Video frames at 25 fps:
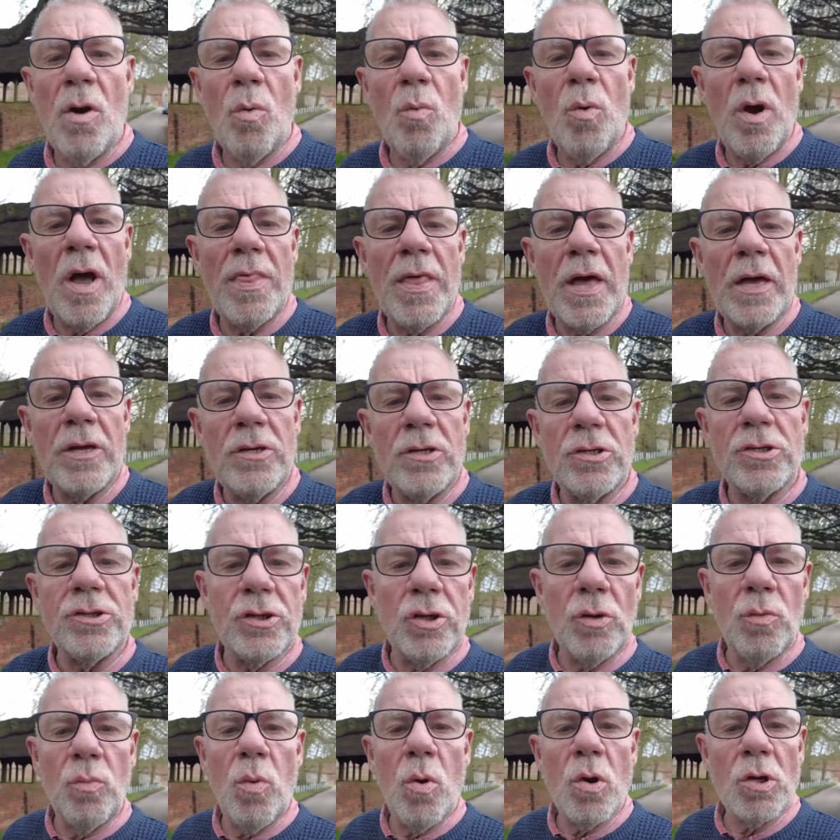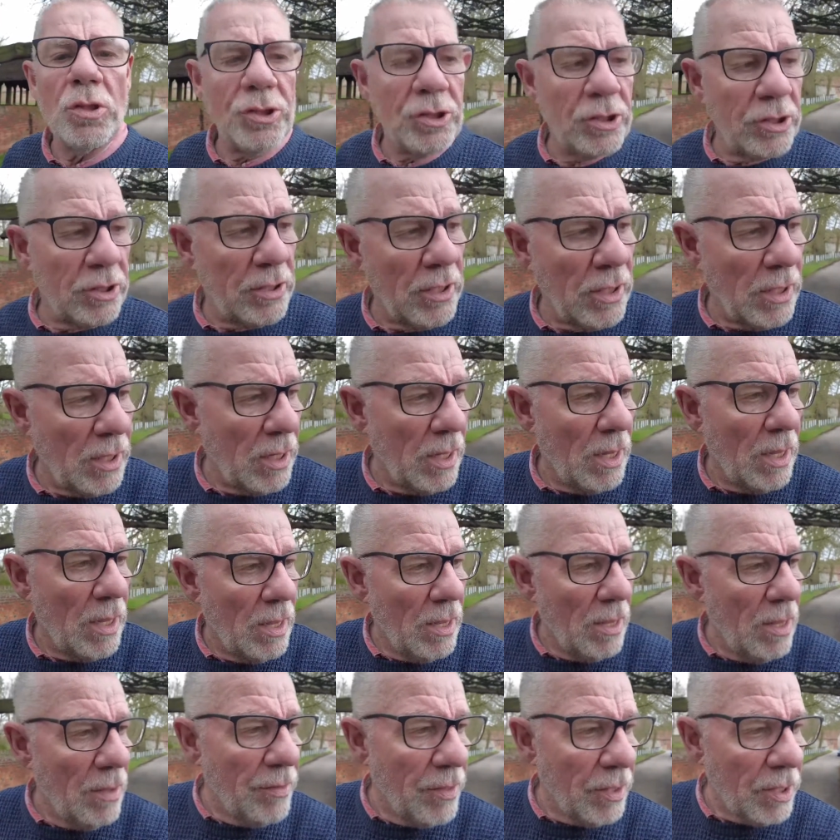where they used to wash
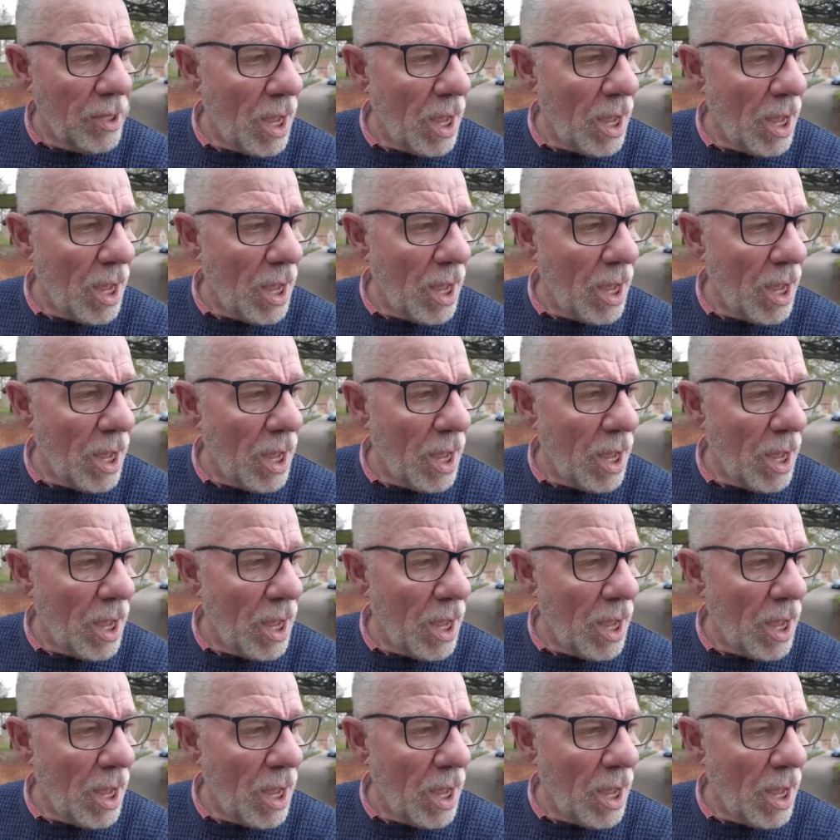the